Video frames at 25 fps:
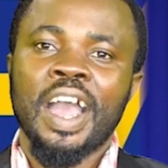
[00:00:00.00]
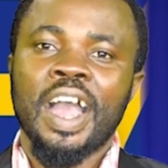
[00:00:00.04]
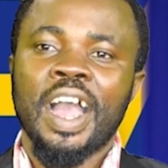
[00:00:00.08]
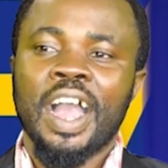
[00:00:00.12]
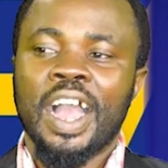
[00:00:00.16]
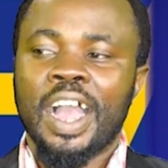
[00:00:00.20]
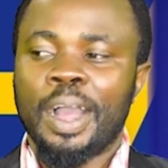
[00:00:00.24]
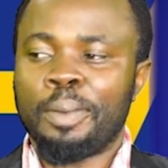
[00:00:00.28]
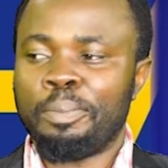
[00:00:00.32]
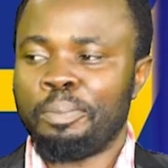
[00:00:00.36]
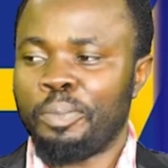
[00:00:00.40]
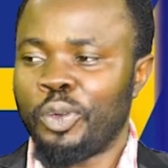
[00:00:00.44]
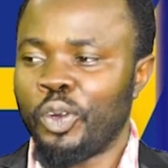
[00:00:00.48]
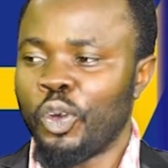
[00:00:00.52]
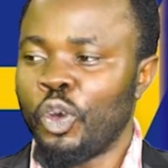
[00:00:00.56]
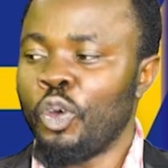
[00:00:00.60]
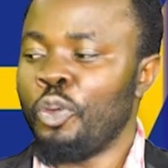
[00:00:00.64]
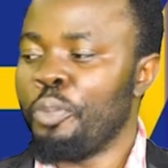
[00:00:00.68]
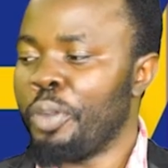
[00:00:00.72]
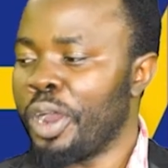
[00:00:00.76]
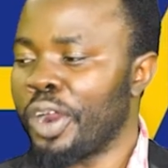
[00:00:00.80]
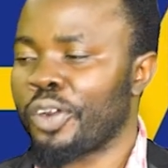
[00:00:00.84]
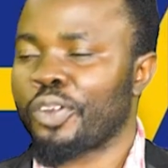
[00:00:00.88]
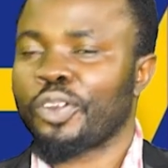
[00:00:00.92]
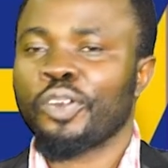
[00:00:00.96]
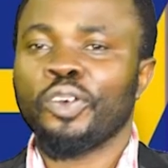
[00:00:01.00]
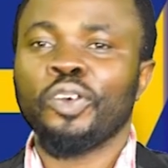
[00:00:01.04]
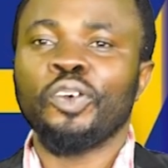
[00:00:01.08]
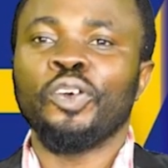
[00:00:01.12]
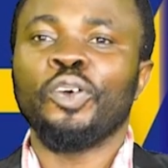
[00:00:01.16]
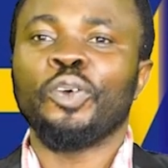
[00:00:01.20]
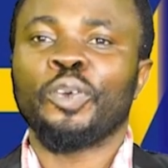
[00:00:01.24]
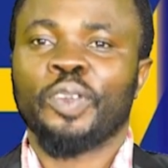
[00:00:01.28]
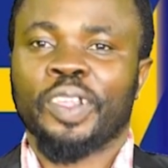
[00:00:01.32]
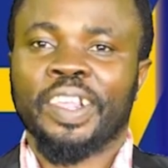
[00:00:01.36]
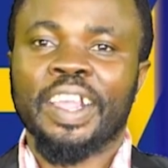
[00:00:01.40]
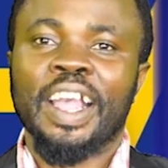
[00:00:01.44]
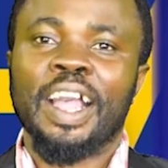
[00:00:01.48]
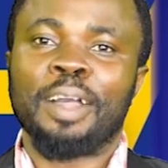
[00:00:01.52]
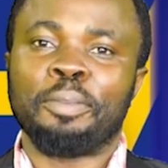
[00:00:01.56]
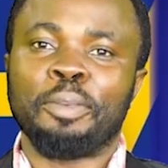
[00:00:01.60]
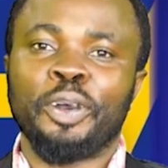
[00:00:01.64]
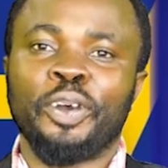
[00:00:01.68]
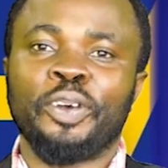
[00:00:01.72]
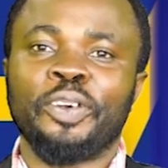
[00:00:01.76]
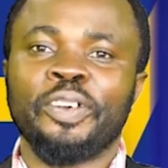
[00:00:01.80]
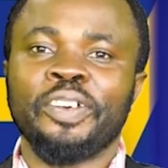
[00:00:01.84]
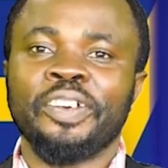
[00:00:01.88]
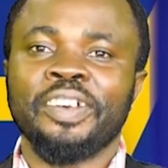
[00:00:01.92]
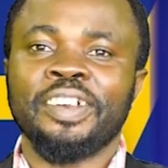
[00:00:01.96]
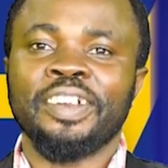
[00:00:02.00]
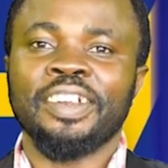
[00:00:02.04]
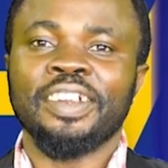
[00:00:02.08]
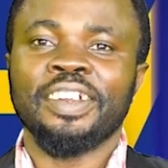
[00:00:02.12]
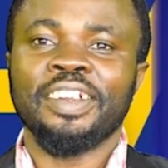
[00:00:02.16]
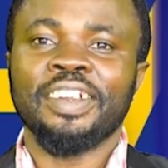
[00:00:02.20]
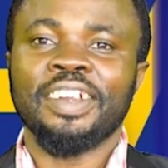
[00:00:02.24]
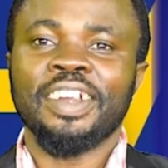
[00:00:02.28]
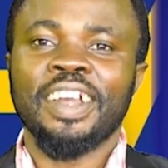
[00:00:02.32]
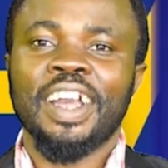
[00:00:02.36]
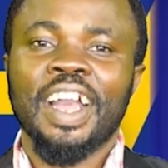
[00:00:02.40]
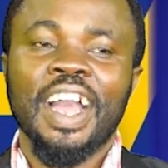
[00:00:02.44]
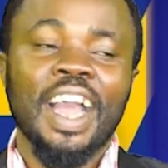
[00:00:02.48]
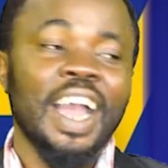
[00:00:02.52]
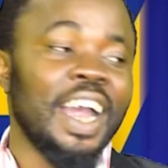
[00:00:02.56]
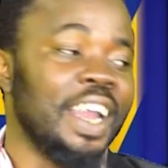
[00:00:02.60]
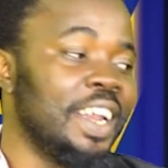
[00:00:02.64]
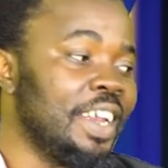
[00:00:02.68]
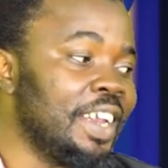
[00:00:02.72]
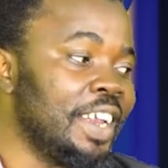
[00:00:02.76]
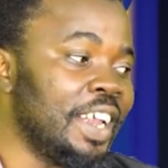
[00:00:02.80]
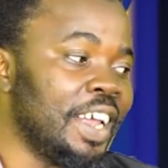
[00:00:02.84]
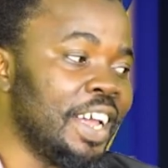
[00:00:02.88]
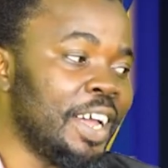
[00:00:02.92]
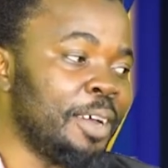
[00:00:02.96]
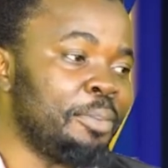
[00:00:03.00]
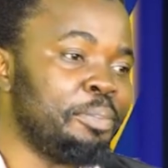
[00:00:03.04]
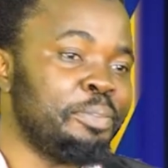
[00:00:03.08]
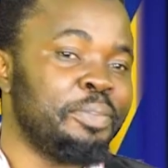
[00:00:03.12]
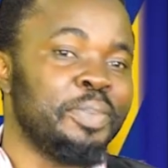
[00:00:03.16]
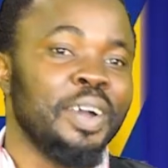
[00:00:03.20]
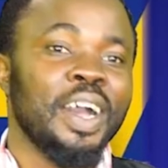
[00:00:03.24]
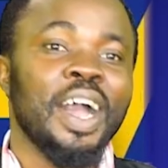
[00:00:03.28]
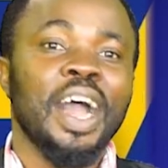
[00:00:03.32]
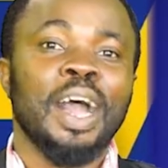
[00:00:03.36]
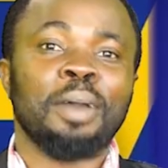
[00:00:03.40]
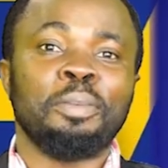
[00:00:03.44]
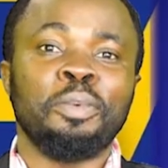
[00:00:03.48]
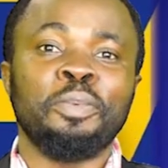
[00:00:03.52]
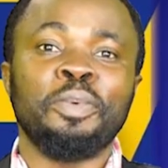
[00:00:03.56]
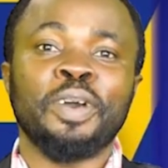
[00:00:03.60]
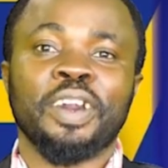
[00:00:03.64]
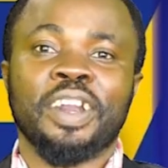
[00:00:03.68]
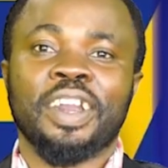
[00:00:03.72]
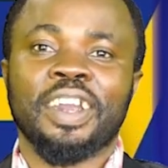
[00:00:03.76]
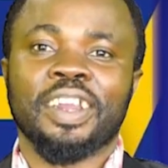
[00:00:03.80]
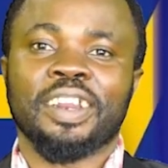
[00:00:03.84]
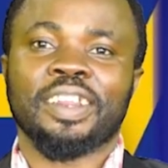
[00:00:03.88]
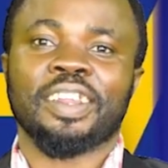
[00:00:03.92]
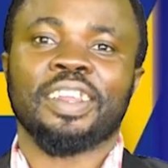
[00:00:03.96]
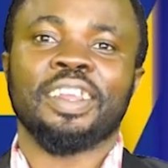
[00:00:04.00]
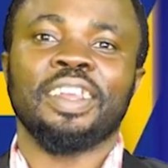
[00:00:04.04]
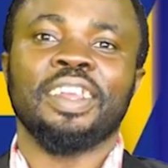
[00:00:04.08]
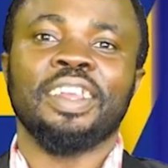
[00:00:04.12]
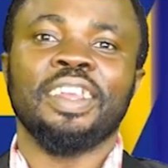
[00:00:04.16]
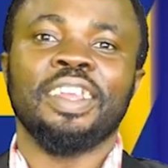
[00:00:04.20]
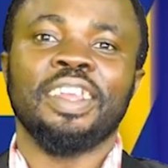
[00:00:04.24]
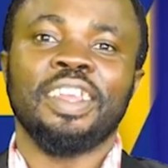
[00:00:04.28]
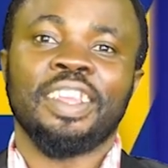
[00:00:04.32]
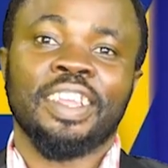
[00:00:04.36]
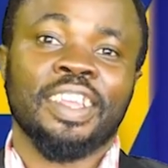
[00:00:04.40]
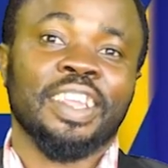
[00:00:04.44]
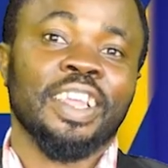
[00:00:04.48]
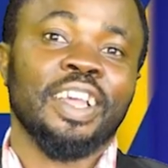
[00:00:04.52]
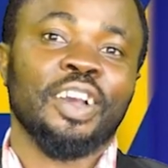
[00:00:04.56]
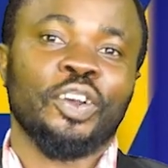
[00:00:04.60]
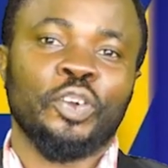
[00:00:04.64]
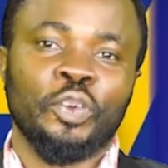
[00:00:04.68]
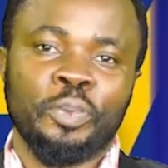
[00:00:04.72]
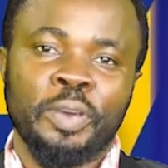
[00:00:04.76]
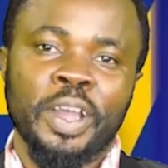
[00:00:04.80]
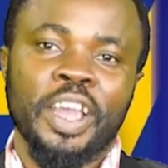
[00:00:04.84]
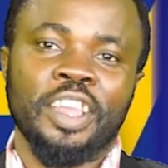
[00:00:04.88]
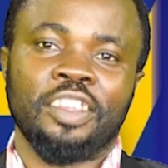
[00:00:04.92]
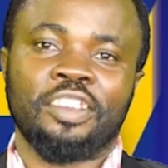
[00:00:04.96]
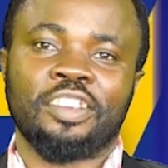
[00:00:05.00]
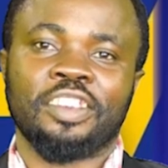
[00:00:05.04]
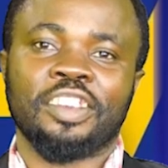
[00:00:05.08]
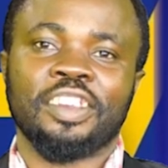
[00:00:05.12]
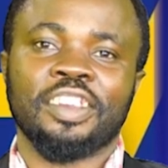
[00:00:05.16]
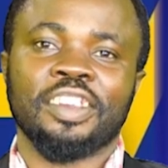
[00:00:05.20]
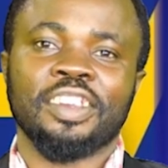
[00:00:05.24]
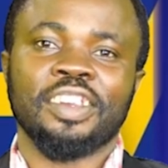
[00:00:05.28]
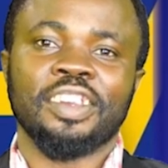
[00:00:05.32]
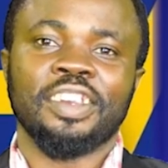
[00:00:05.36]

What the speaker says: Umar Osabo and Abubakar Isiaka.